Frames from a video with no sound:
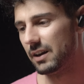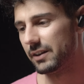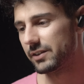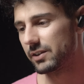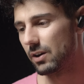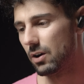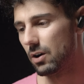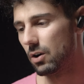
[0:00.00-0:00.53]

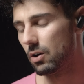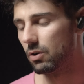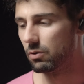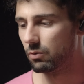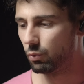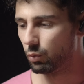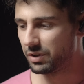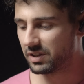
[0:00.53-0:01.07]

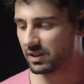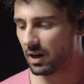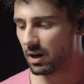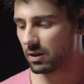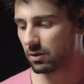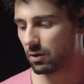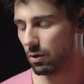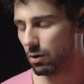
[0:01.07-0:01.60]
So we
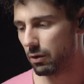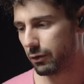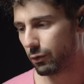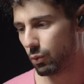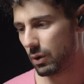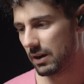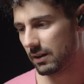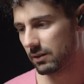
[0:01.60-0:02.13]
start all the
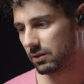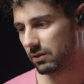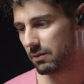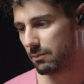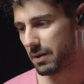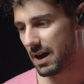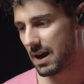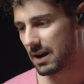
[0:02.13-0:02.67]
way to
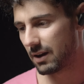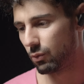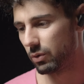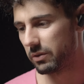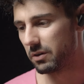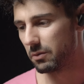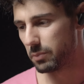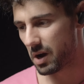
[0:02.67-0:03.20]
the back
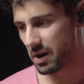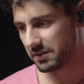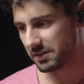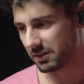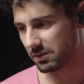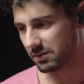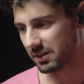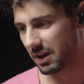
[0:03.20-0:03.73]
with our
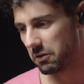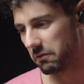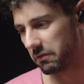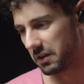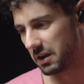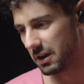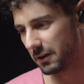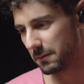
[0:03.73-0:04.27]
bicycles kind of
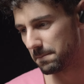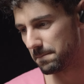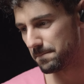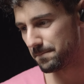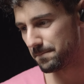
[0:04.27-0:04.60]
thing